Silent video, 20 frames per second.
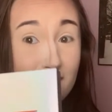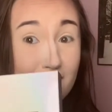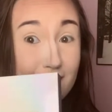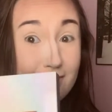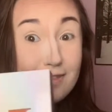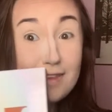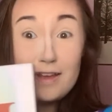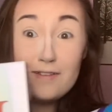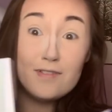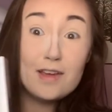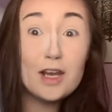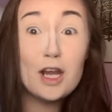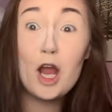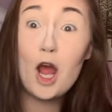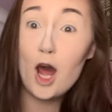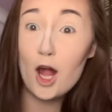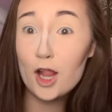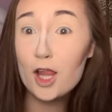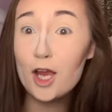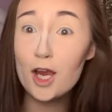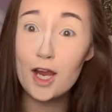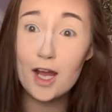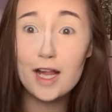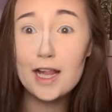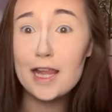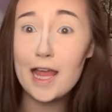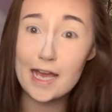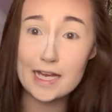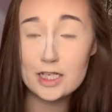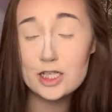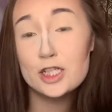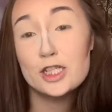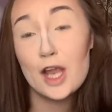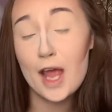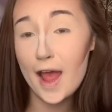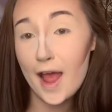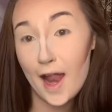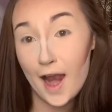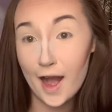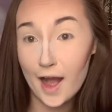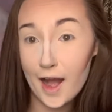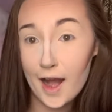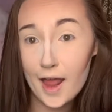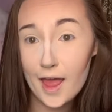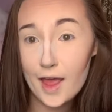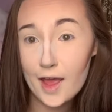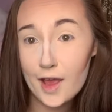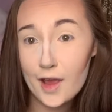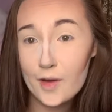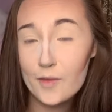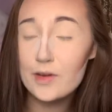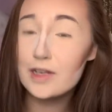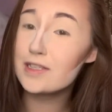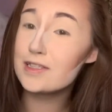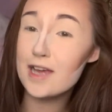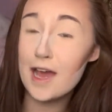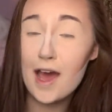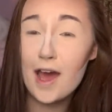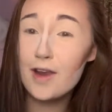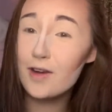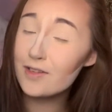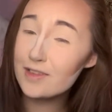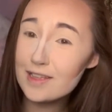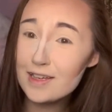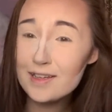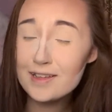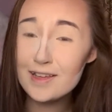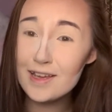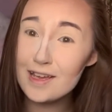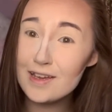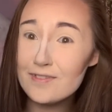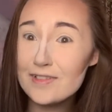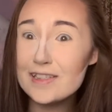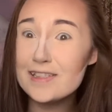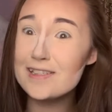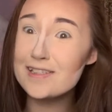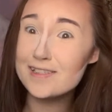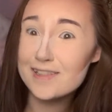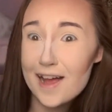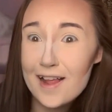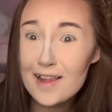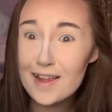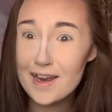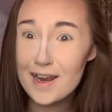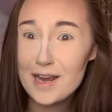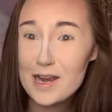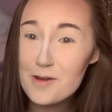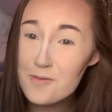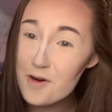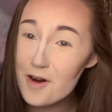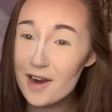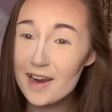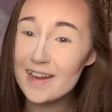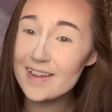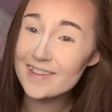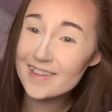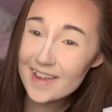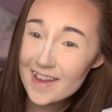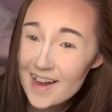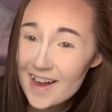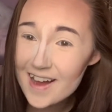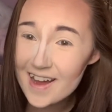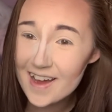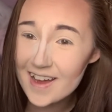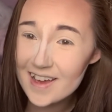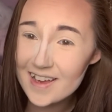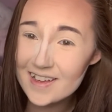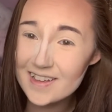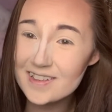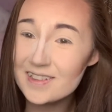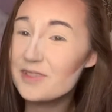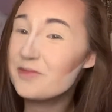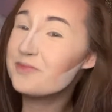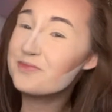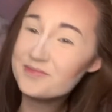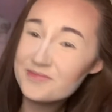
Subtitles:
Live in Color collection, which I don't think they even sell it anymore online.